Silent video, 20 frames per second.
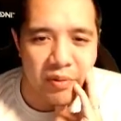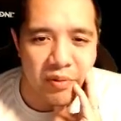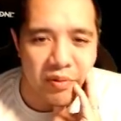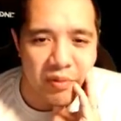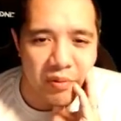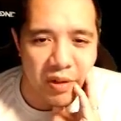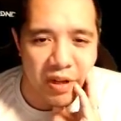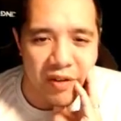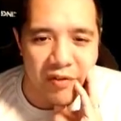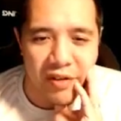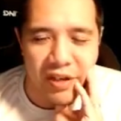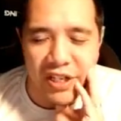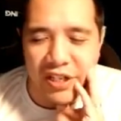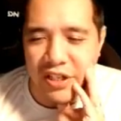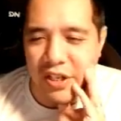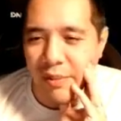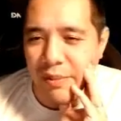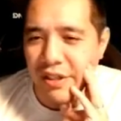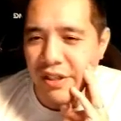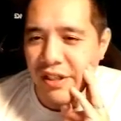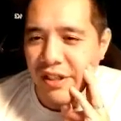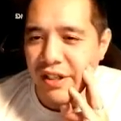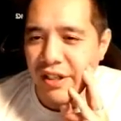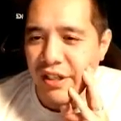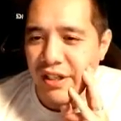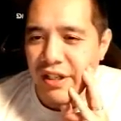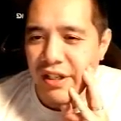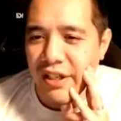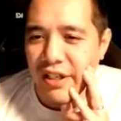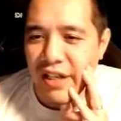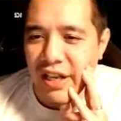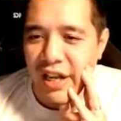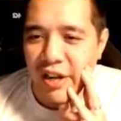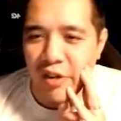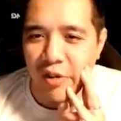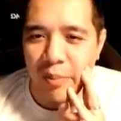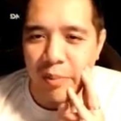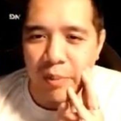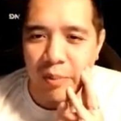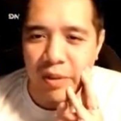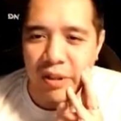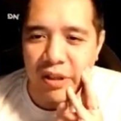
Whenever he summoned, I don't remember